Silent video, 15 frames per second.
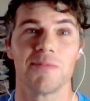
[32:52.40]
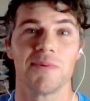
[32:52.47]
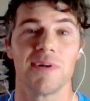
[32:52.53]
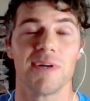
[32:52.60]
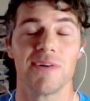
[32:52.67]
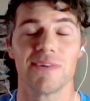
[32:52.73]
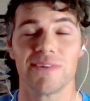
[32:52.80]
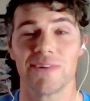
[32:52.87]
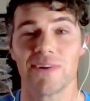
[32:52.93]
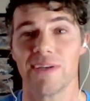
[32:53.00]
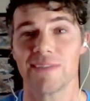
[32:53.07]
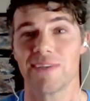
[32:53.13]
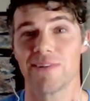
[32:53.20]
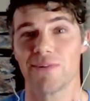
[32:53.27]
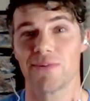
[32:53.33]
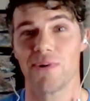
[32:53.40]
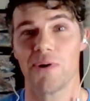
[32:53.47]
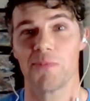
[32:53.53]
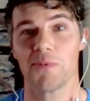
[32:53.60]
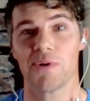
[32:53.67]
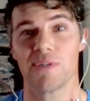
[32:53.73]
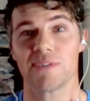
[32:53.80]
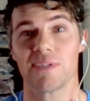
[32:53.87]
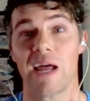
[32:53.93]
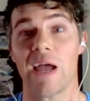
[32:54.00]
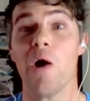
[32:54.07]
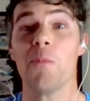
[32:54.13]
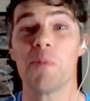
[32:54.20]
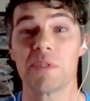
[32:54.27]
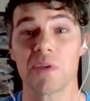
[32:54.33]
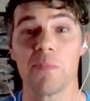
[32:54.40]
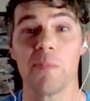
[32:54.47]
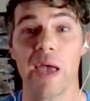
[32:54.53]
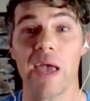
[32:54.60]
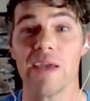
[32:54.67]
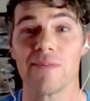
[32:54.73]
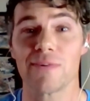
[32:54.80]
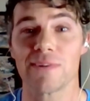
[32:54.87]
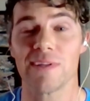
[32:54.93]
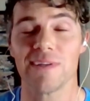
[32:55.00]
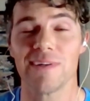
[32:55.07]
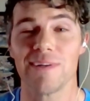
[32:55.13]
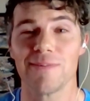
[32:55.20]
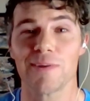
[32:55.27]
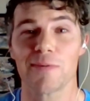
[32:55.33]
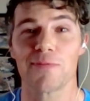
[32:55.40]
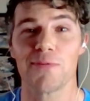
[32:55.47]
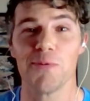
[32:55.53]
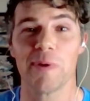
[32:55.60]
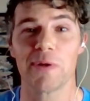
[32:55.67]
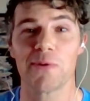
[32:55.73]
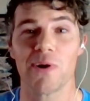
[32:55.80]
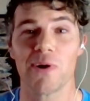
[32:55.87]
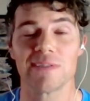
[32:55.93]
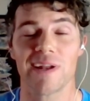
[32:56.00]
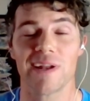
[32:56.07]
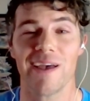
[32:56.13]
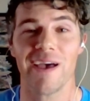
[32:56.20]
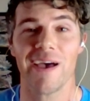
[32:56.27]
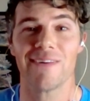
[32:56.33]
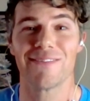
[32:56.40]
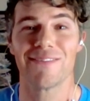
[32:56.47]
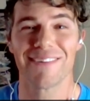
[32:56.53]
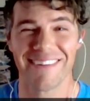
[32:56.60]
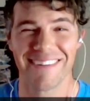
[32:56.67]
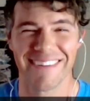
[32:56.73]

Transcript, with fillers: Wow, you're asking the wrong person. I hope it's a bang for the little, the few bitcoins that I have.